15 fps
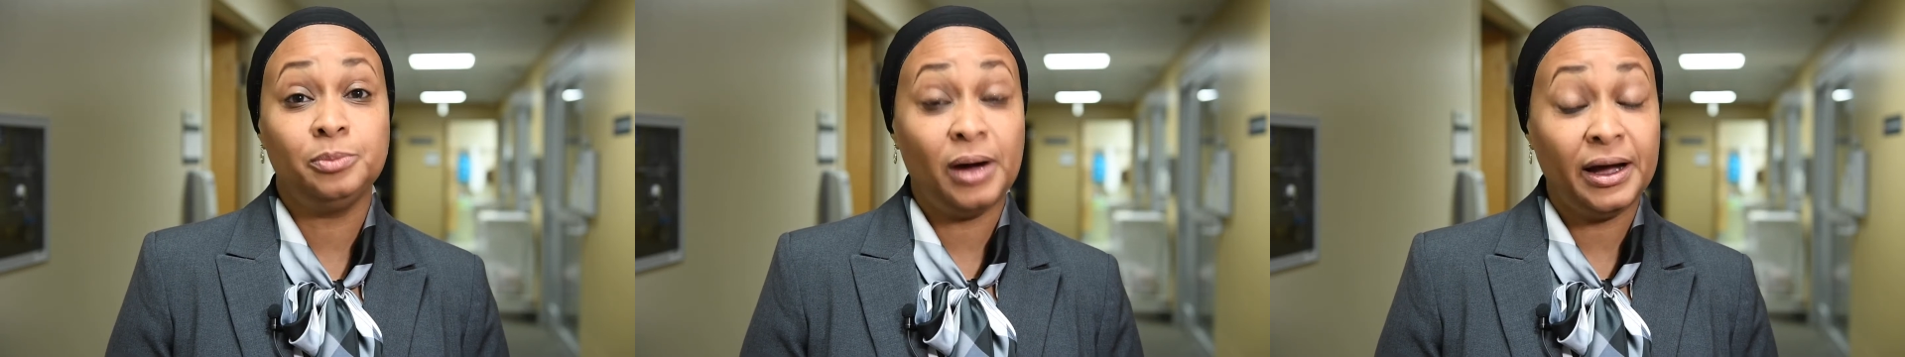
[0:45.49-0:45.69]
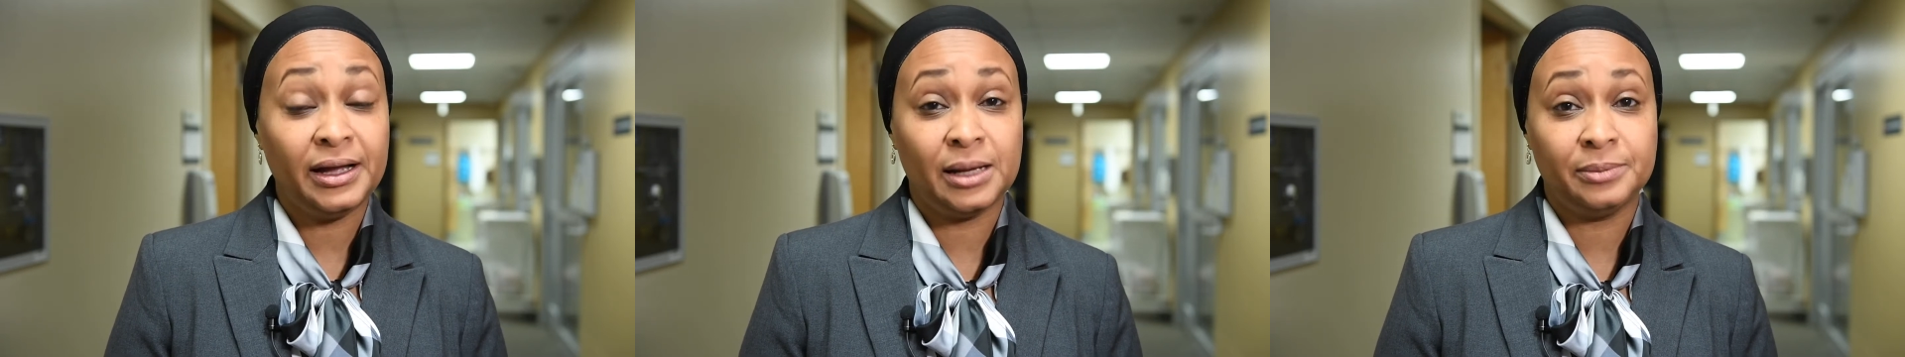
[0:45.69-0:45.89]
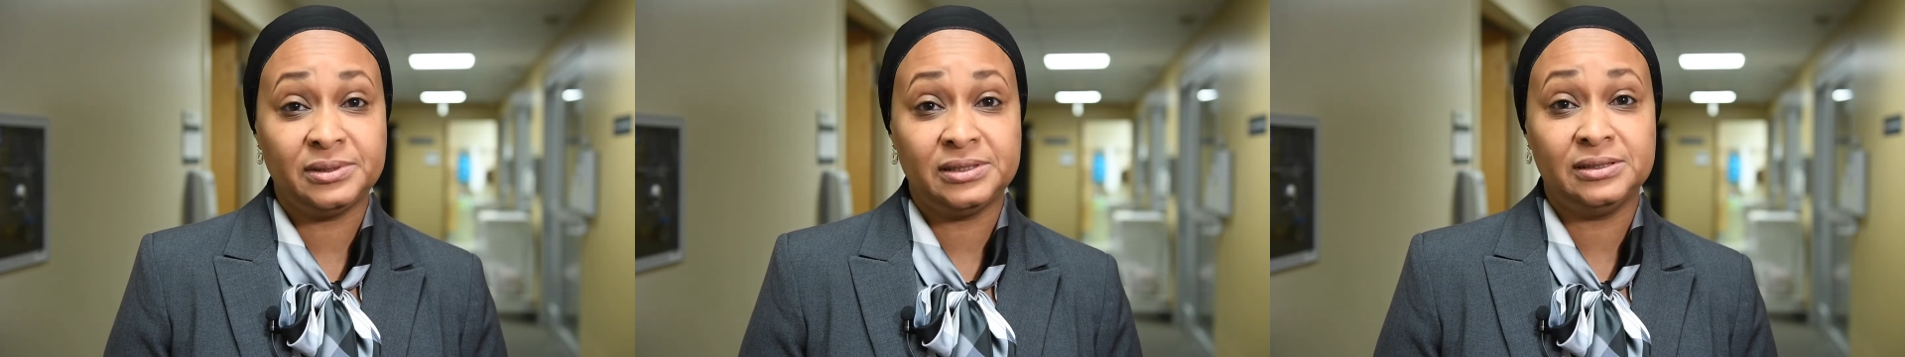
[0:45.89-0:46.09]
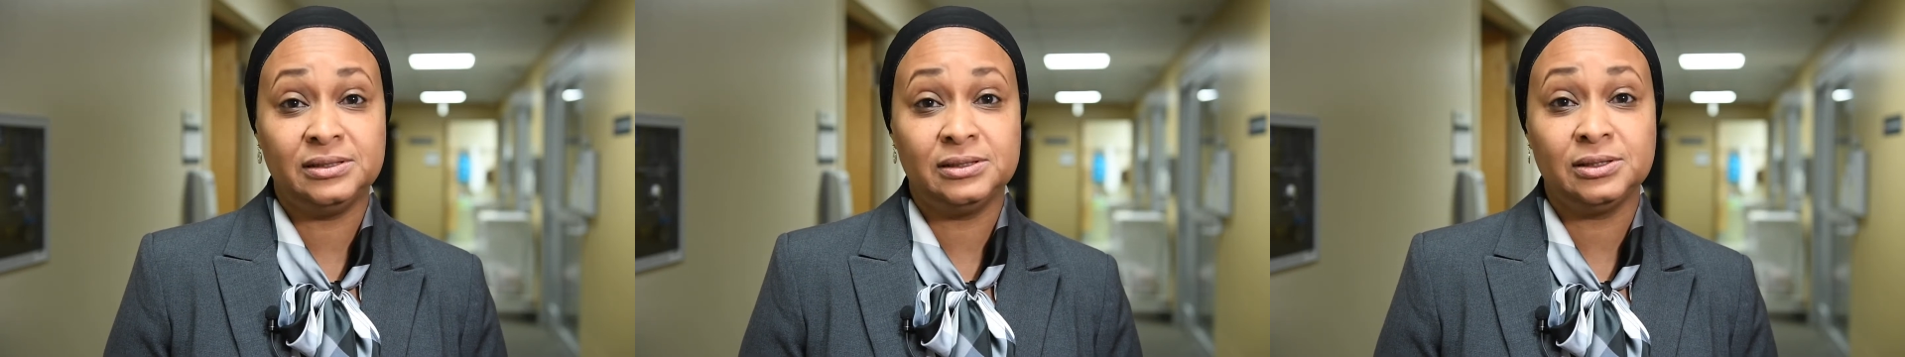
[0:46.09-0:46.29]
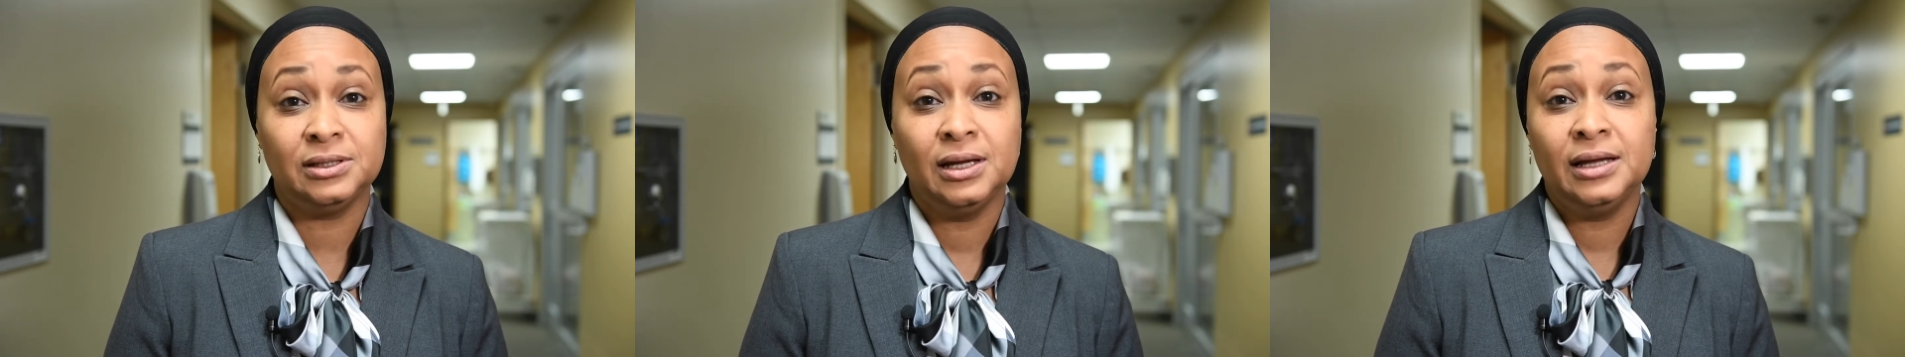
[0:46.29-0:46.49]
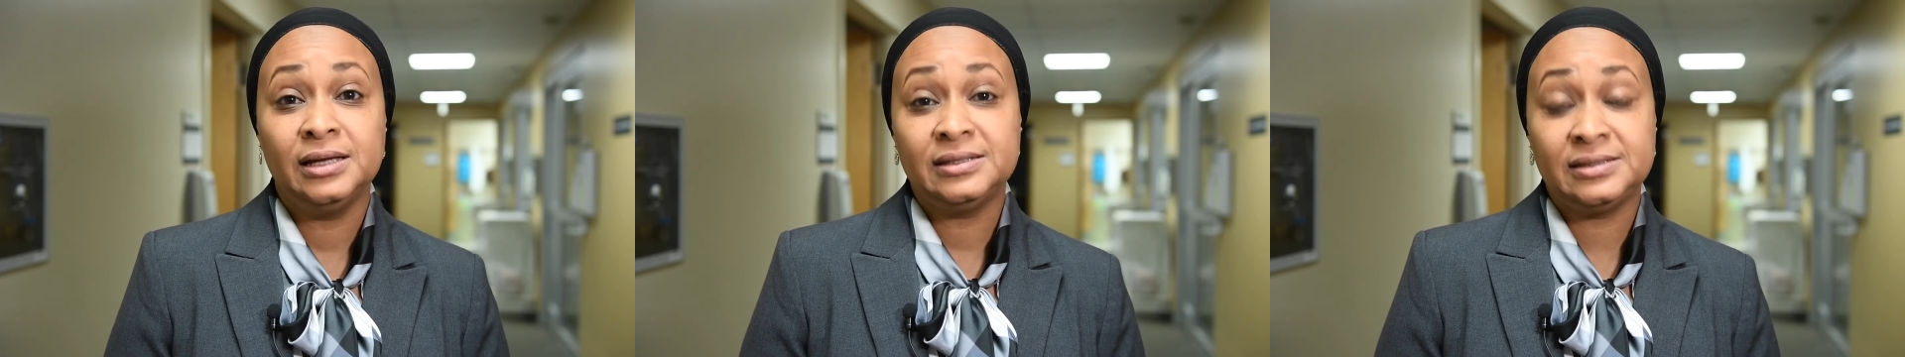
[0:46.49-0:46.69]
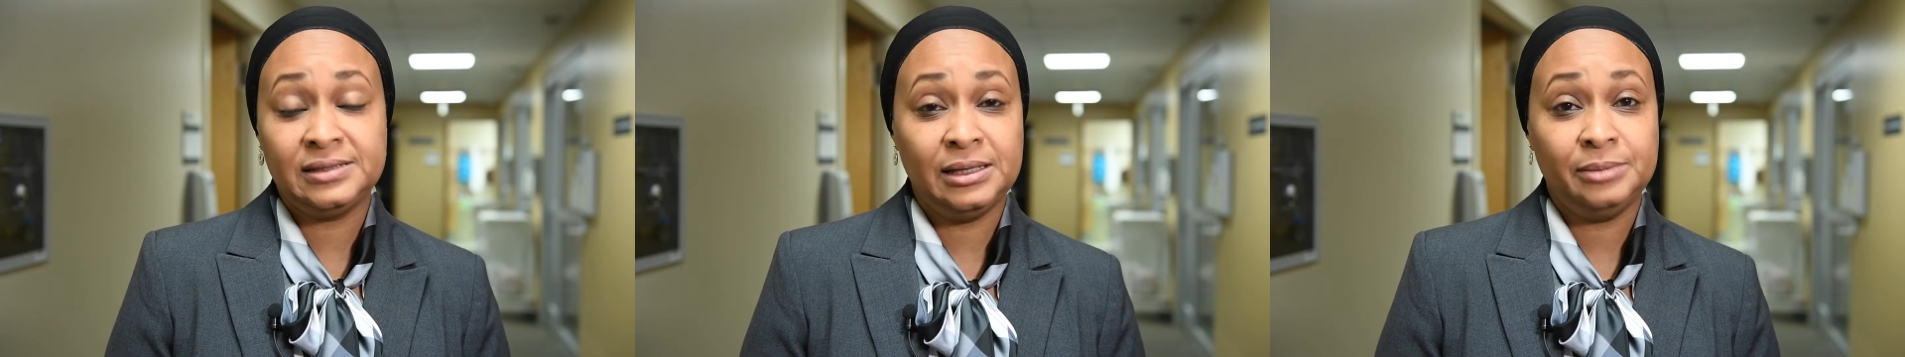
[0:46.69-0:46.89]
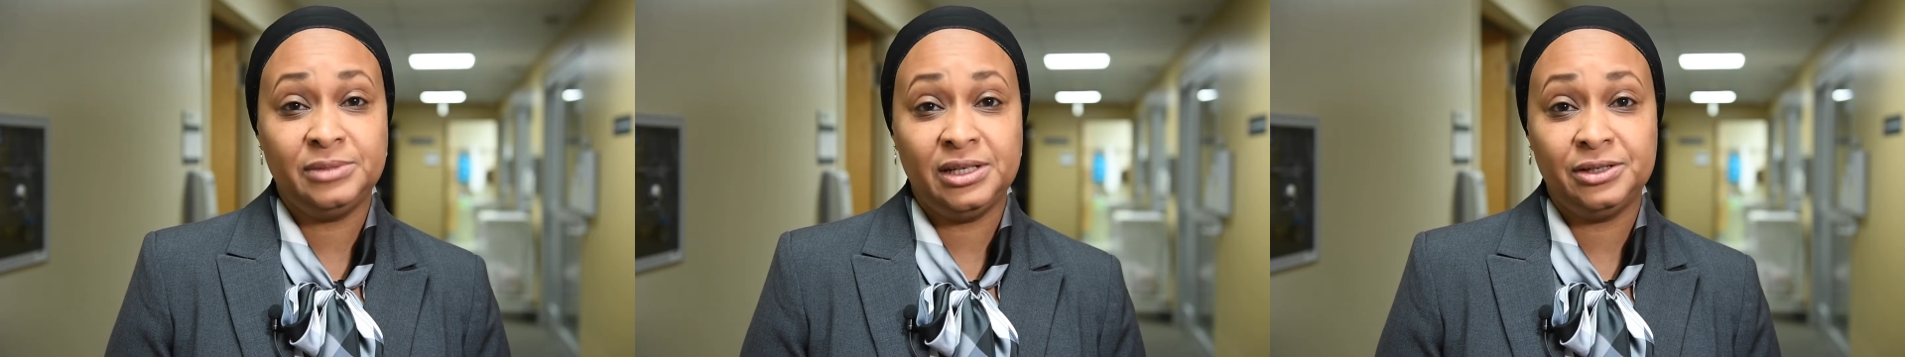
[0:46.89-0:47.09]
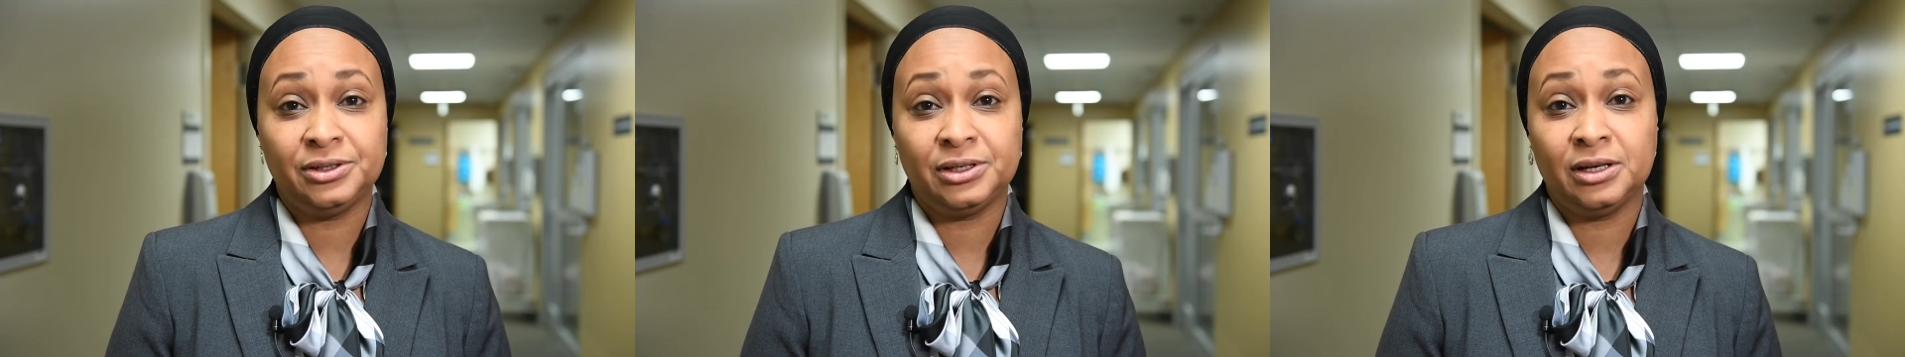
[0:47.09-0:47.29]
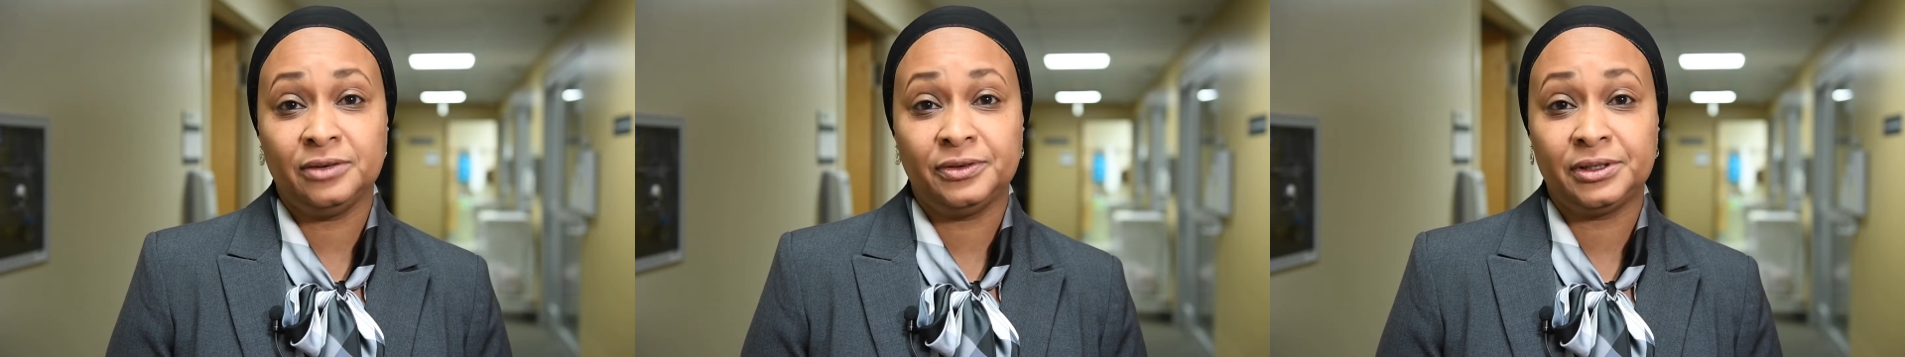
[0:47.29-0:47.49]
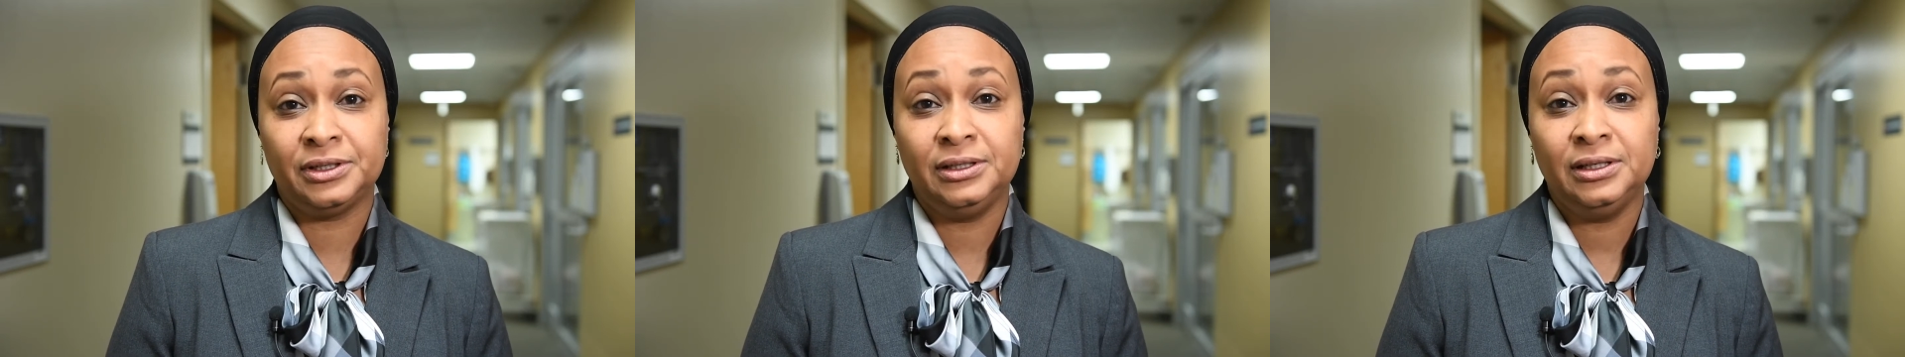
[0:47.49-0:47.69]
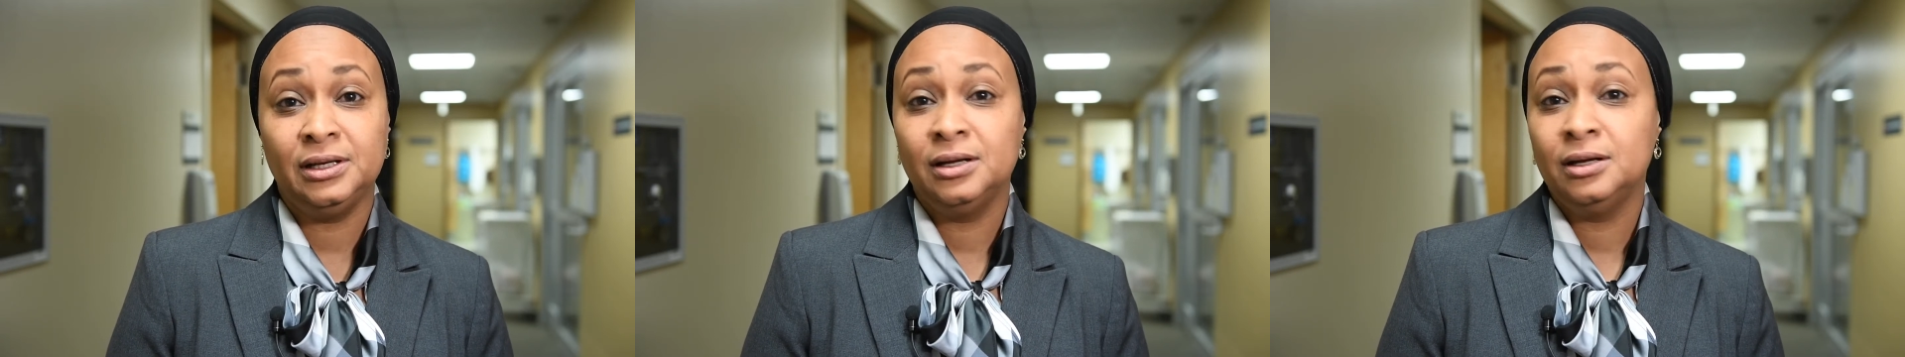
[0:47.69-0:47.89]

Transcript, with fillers: biopsies, same-day recovery,